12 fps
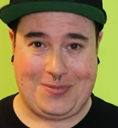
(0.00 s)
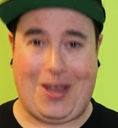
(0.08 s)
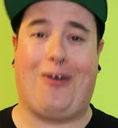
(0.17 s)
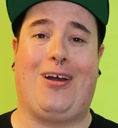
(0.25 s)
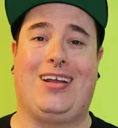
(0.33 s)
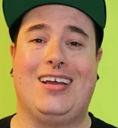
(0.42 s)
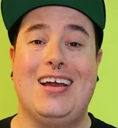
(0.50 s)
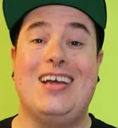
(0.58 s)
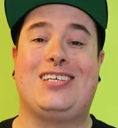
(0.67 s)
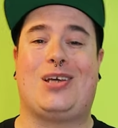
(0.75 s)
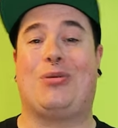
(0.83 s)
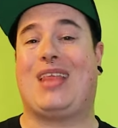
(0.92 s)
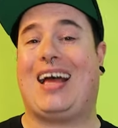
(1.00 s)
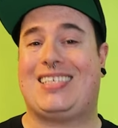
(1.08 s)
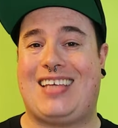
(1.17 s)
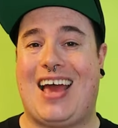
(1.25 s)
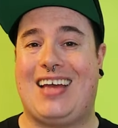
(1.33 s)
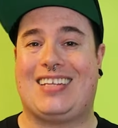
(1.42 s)
all right, so with that
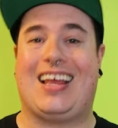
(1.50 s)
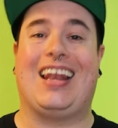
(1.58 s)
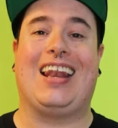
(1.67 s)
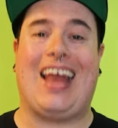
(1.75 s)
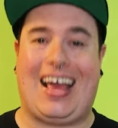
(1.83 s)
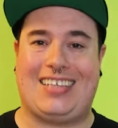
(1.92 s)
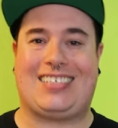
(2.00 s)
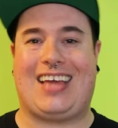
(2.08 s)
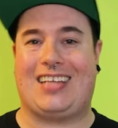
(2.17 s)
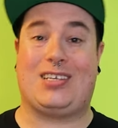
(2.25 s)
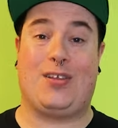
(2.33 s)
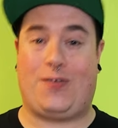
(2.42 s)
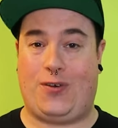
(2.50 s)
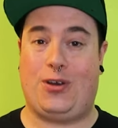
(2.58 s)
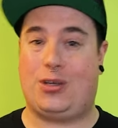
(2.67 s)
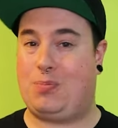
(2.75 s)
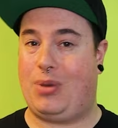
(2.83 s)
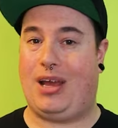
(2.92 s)
said, let's get to the
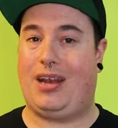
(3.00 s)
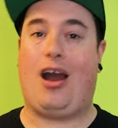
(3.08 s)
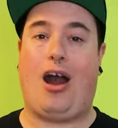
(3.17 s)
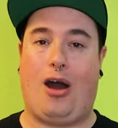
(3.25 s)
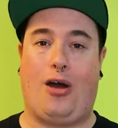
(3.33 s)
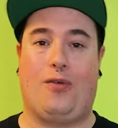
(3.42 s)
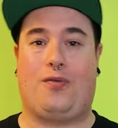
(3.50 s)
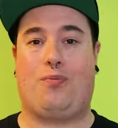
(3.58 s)
first bit of